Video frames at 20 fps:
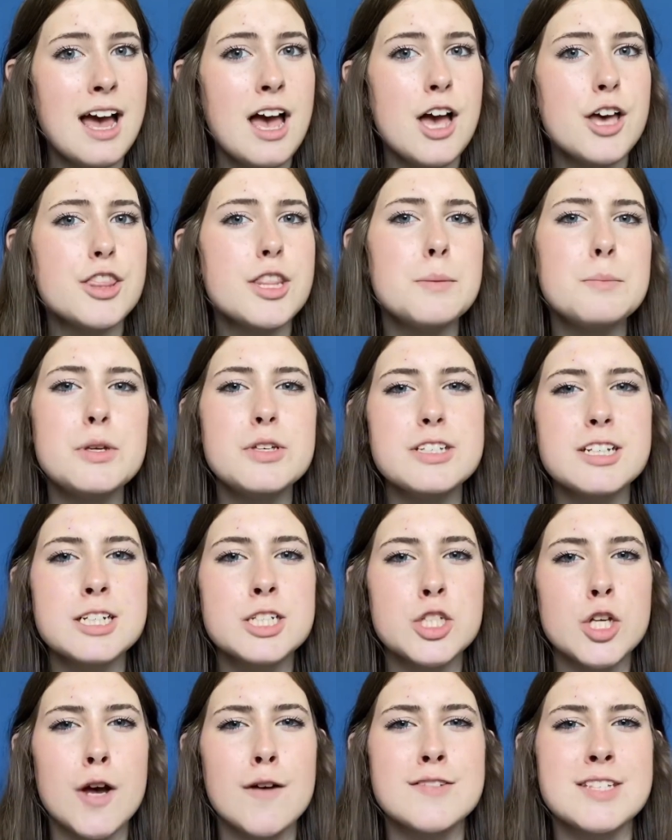the music
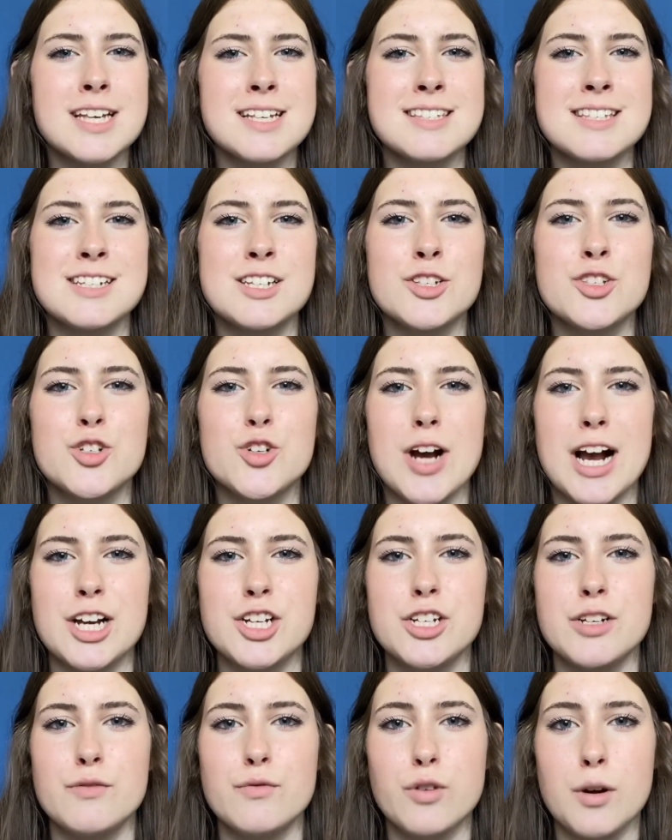serves as a distraction from